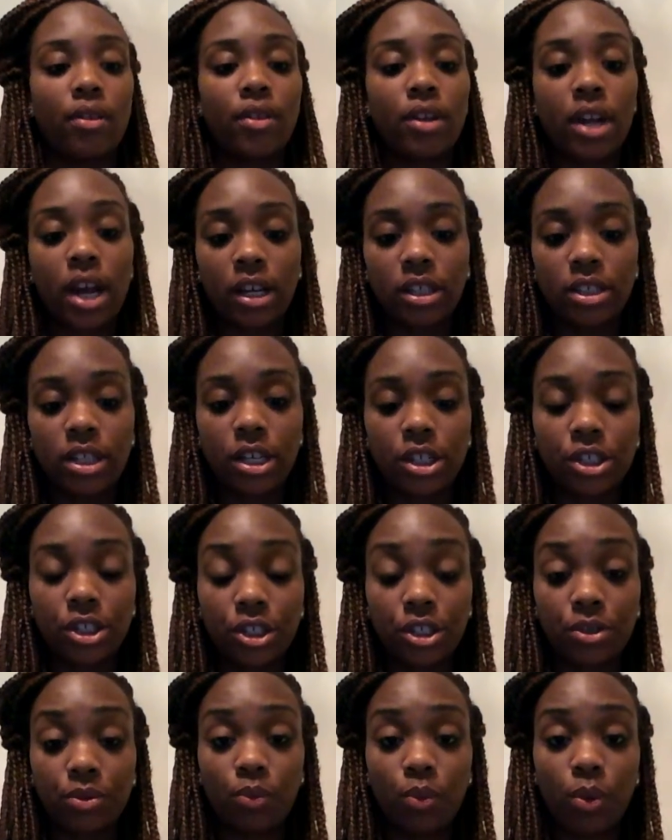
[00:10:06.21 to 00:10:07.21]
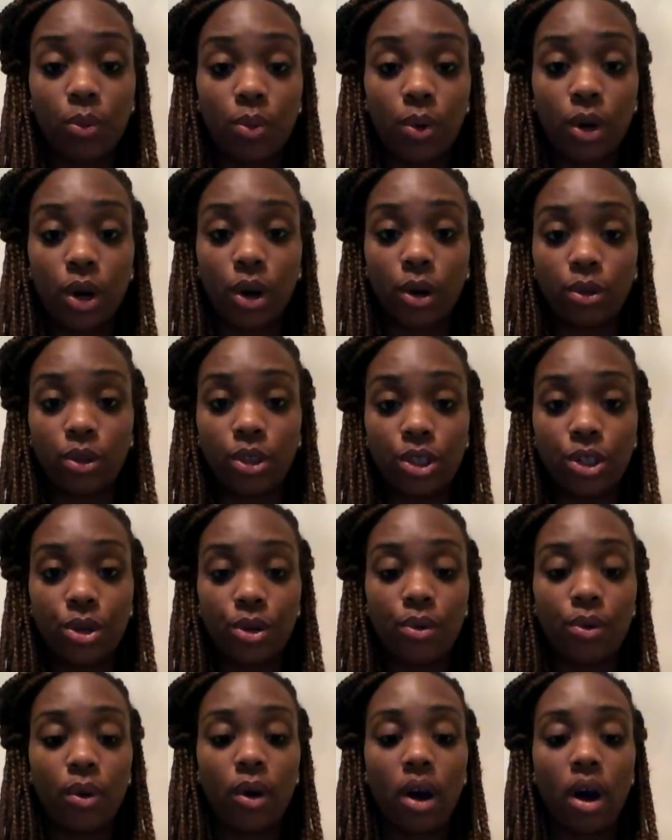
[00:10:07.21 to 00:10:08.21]
The next section we will go
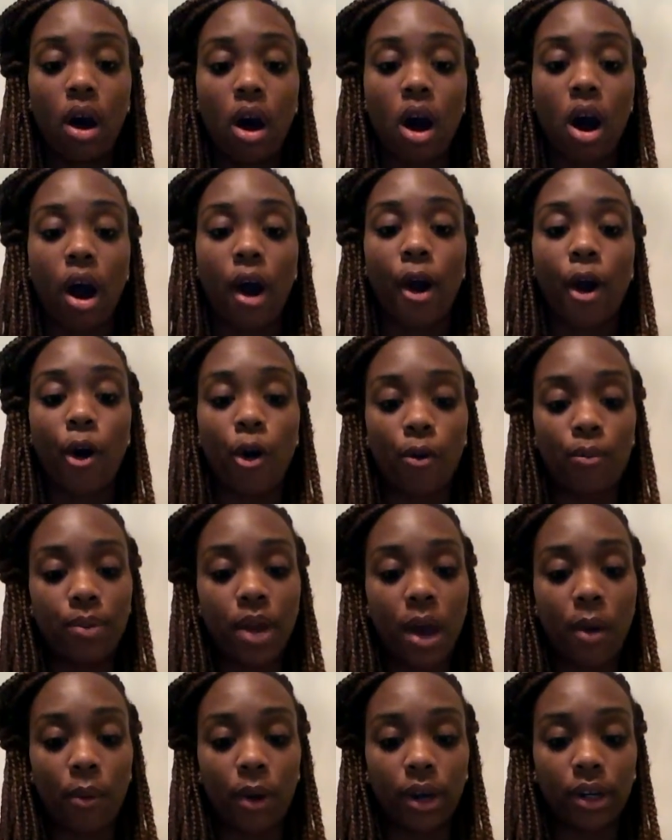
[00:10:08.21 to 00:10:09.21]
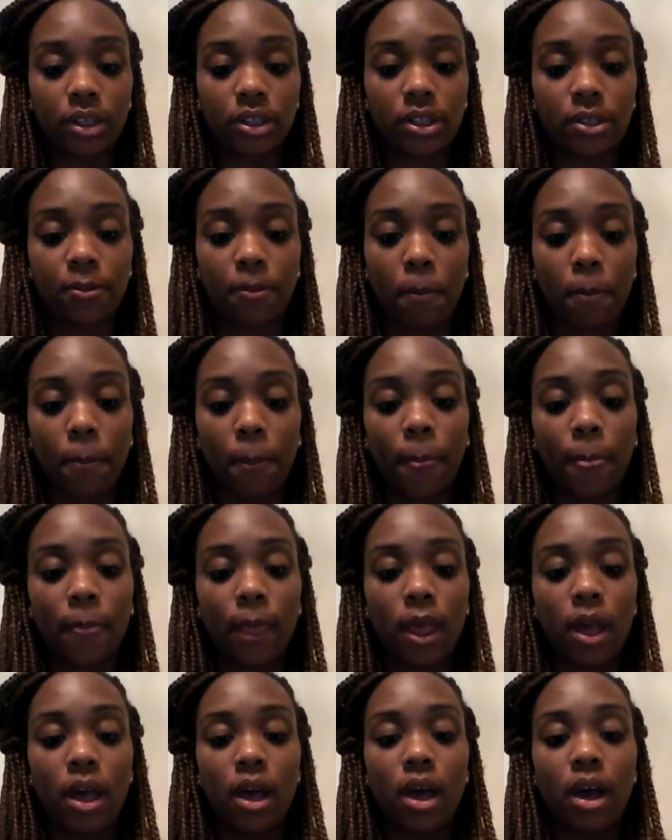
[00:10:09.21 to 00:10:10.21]
to are home networks.
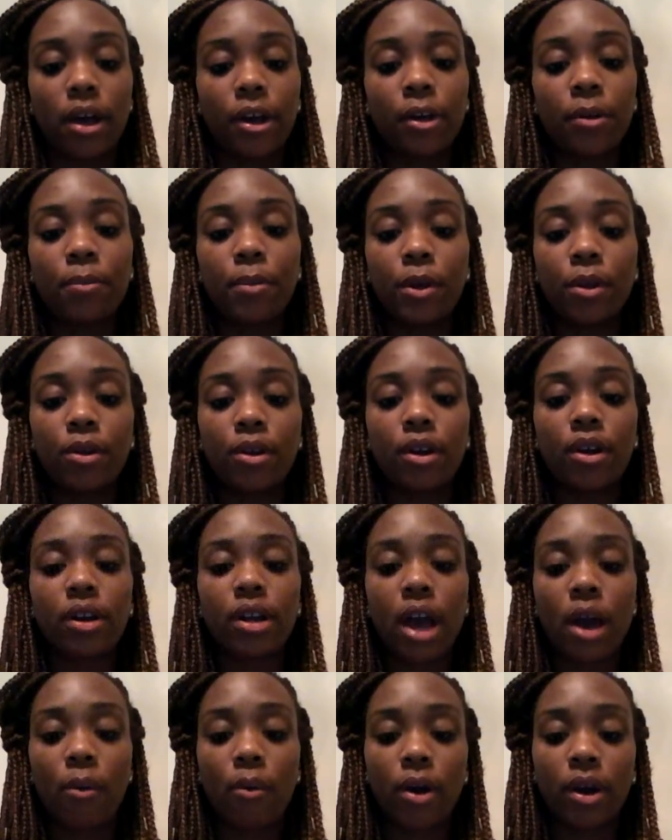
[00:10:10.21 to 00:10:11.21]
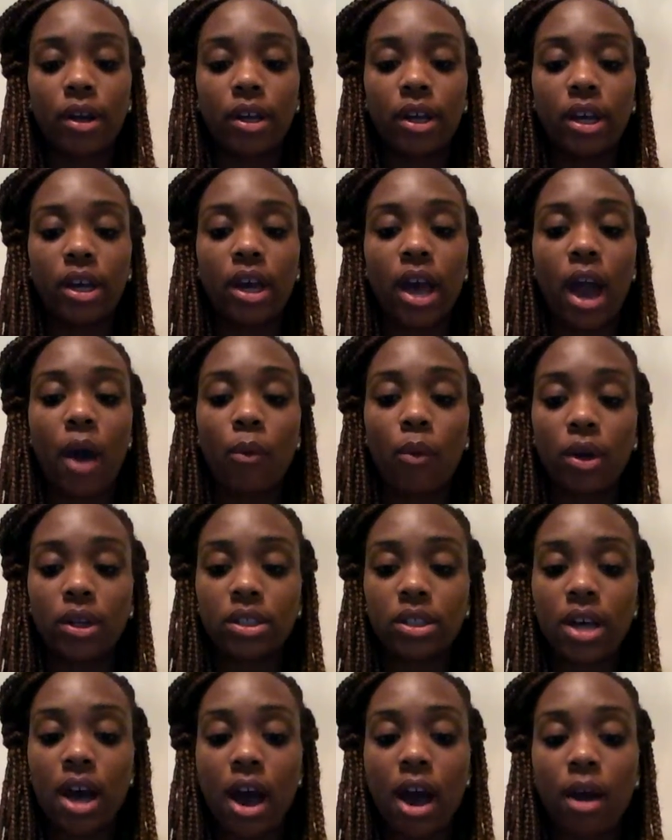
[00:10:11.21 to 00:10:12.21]
Computer networking at one
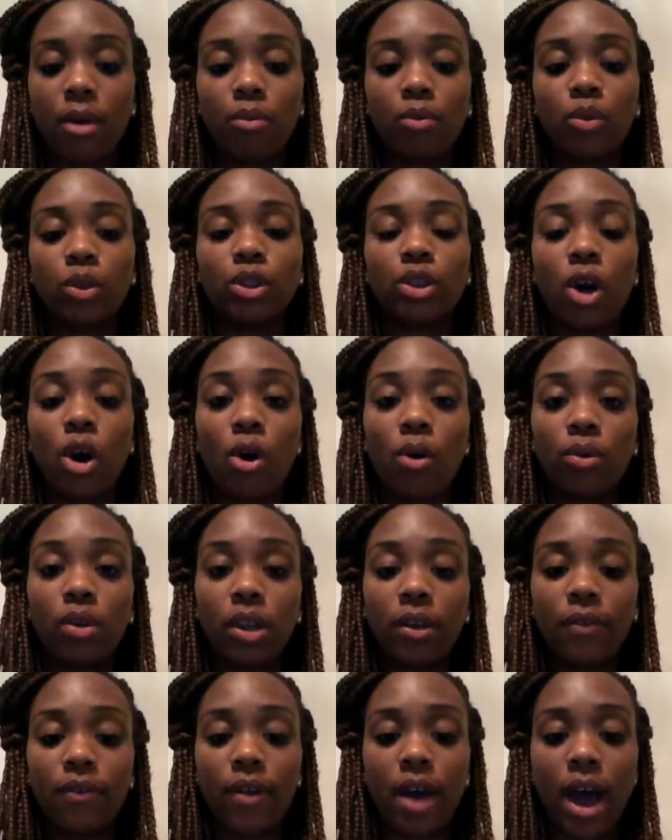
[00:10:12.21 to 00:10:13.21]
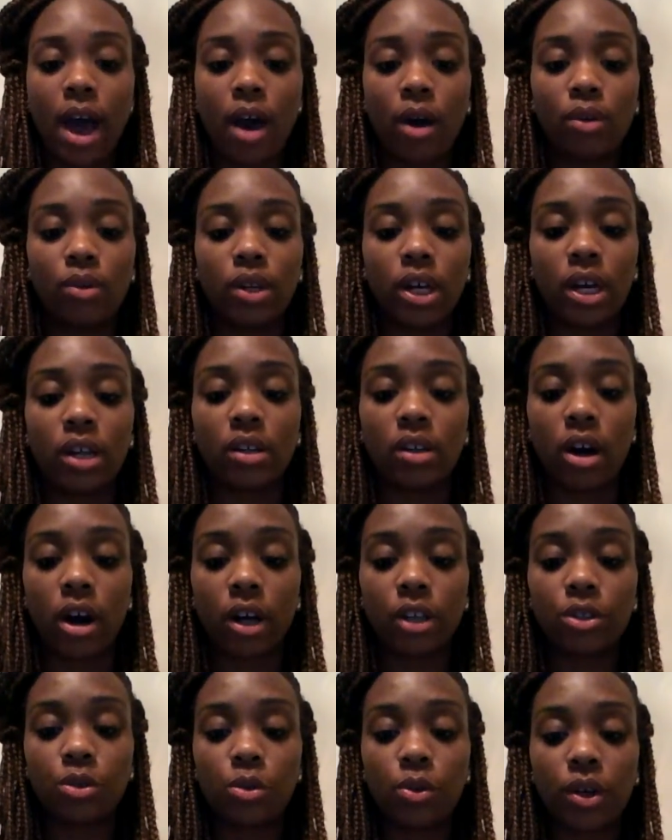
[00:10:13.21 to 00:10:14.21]
time was only found in
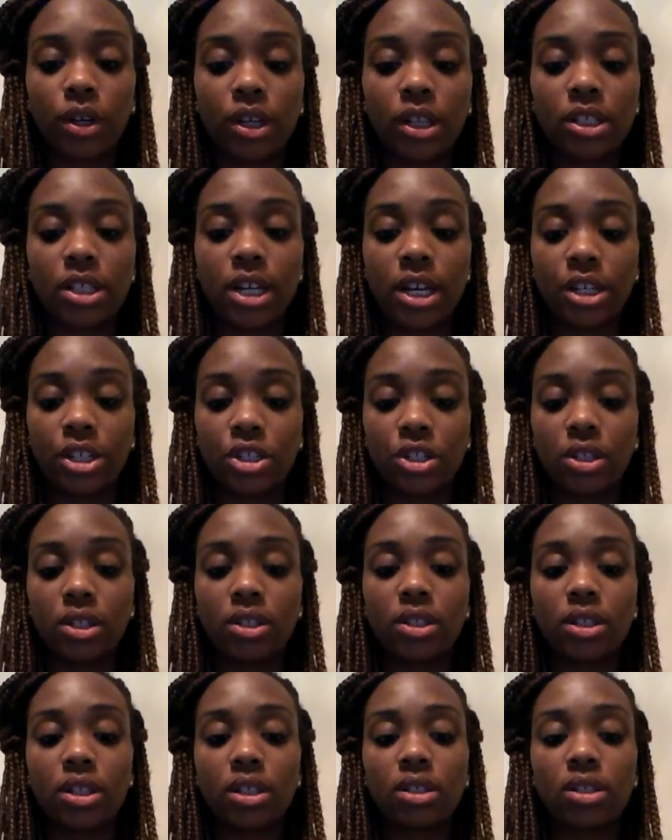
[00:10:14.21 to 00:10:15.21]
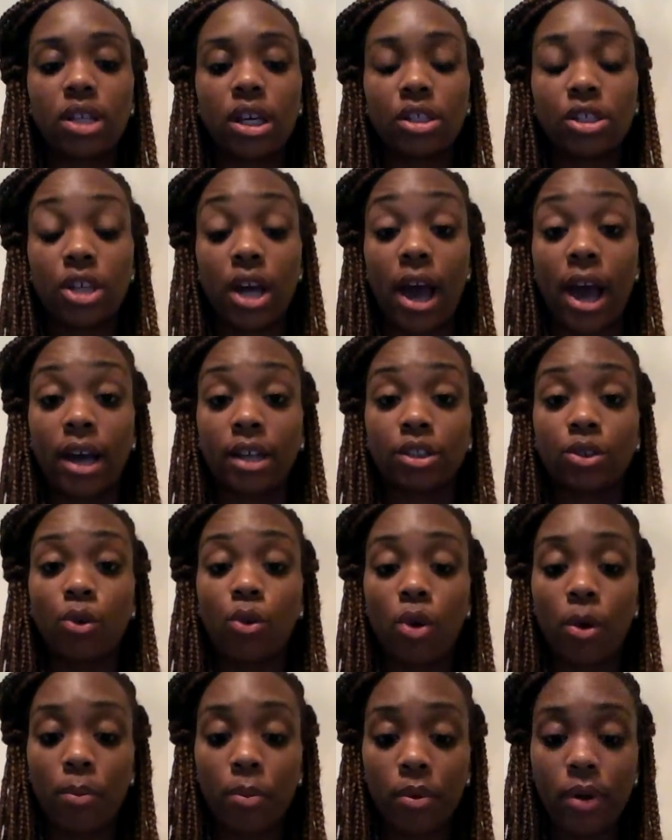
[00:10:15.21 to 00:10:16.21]
large organizations such as
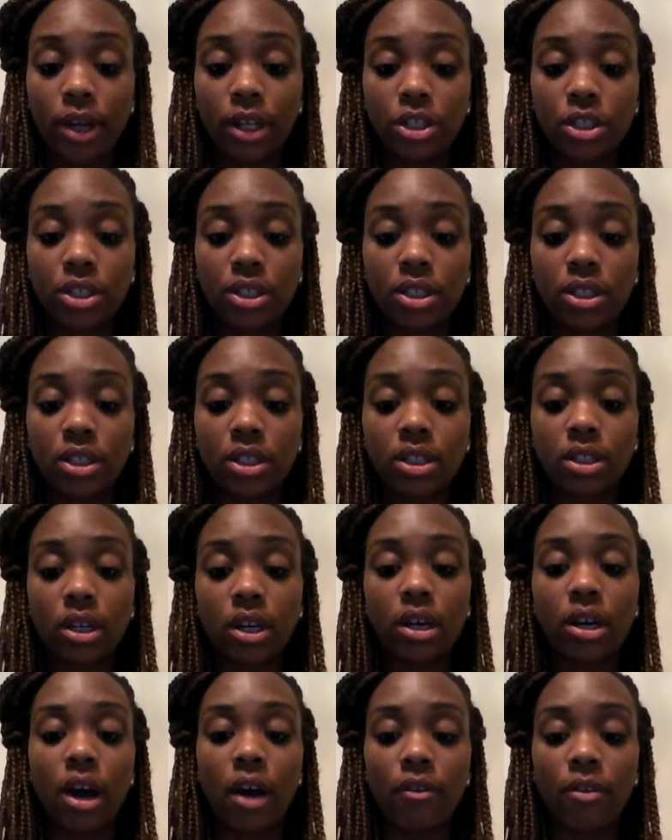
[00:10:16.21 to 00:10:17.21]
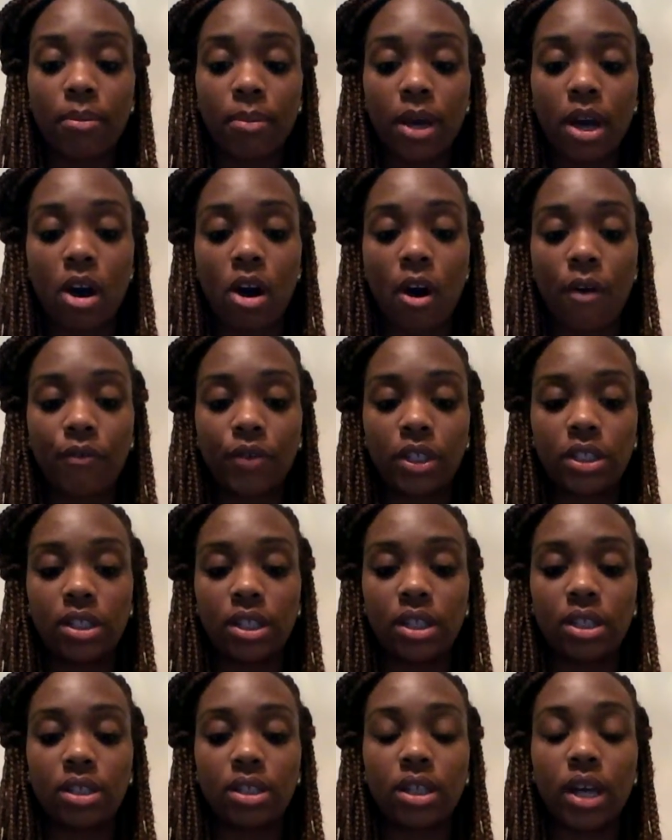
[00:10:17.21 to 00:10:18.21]
corporations, government
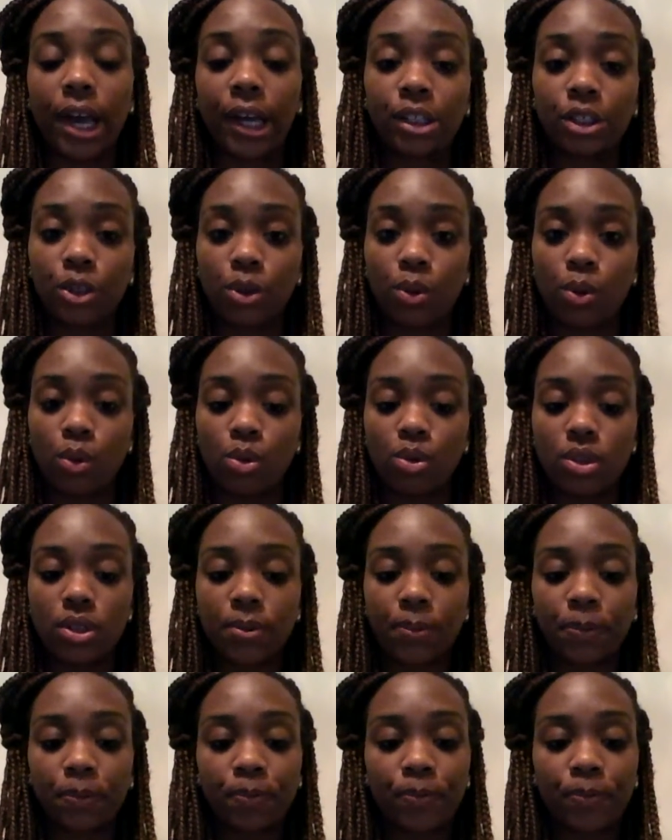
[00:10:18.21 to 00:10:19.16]
offices, and schools.